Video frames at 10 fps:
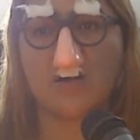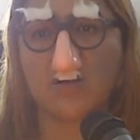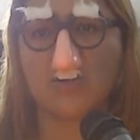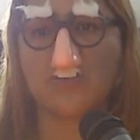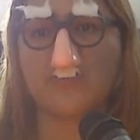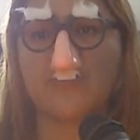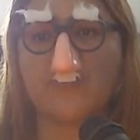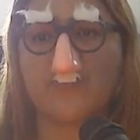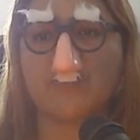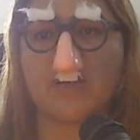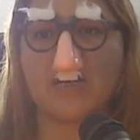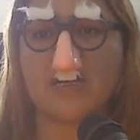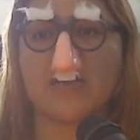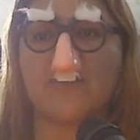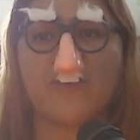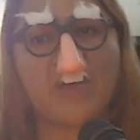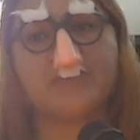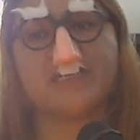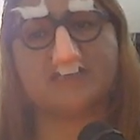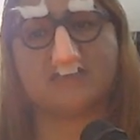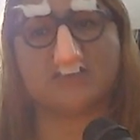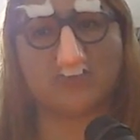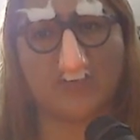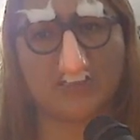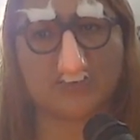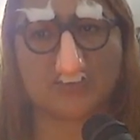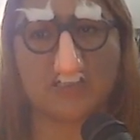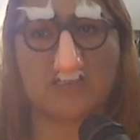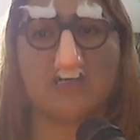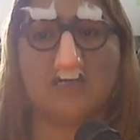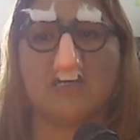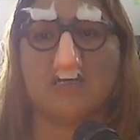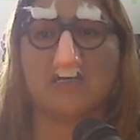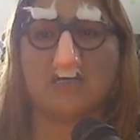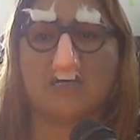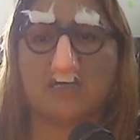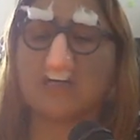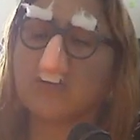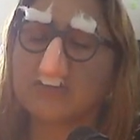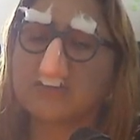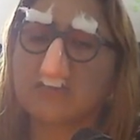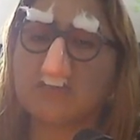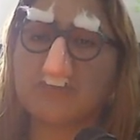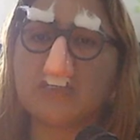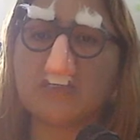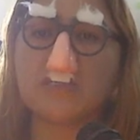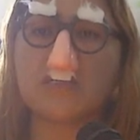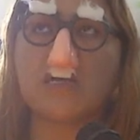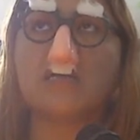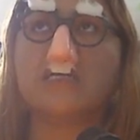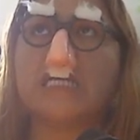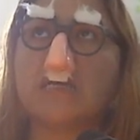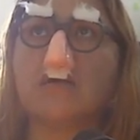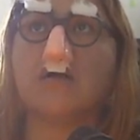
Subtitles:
of my family situation. And I know it's gonna be something